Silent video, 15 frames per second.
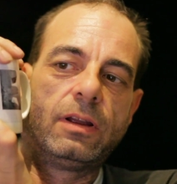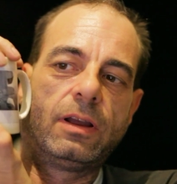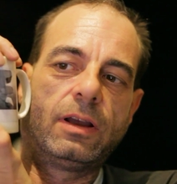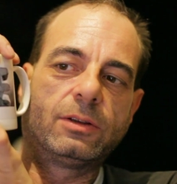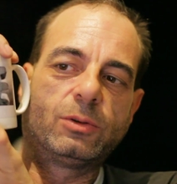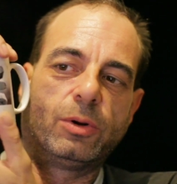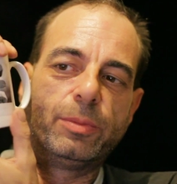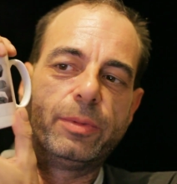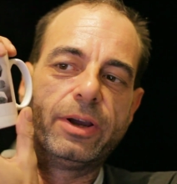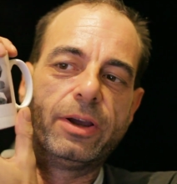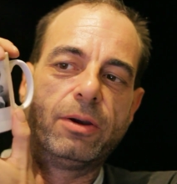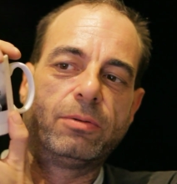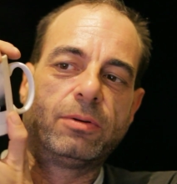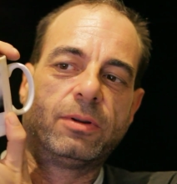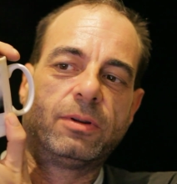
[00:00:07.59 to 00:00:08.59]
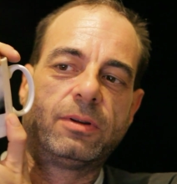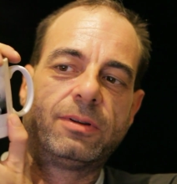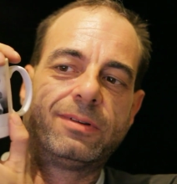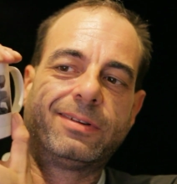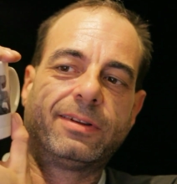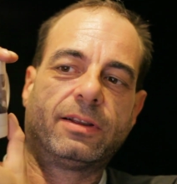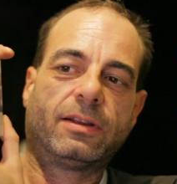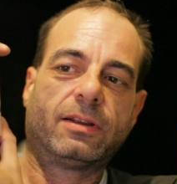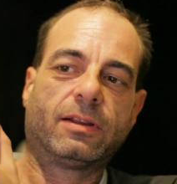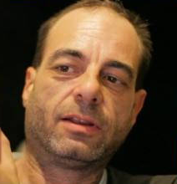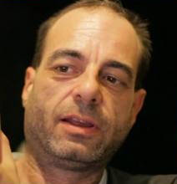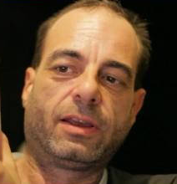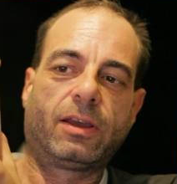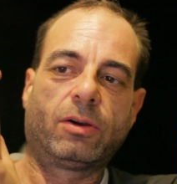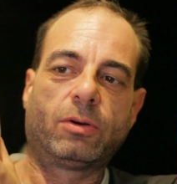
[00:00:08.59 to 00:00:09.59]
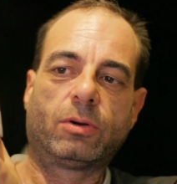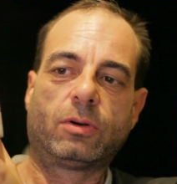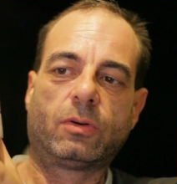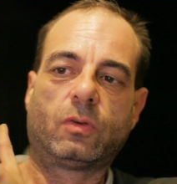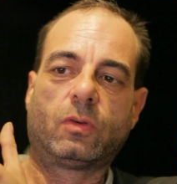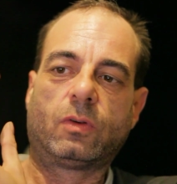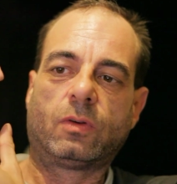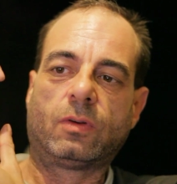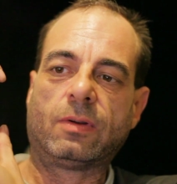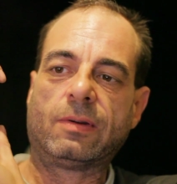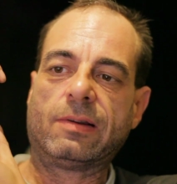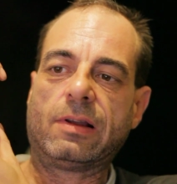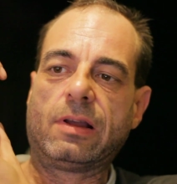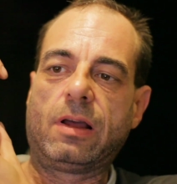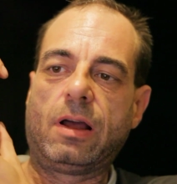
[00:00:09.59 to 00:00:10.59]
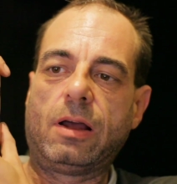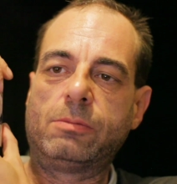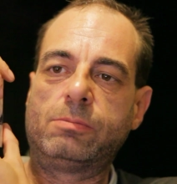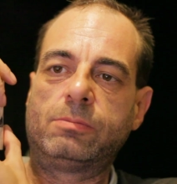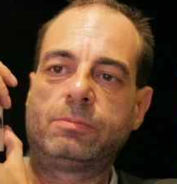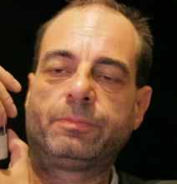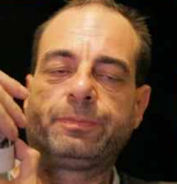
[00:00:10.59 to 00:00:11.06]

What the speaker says: That's one of my own. There you go.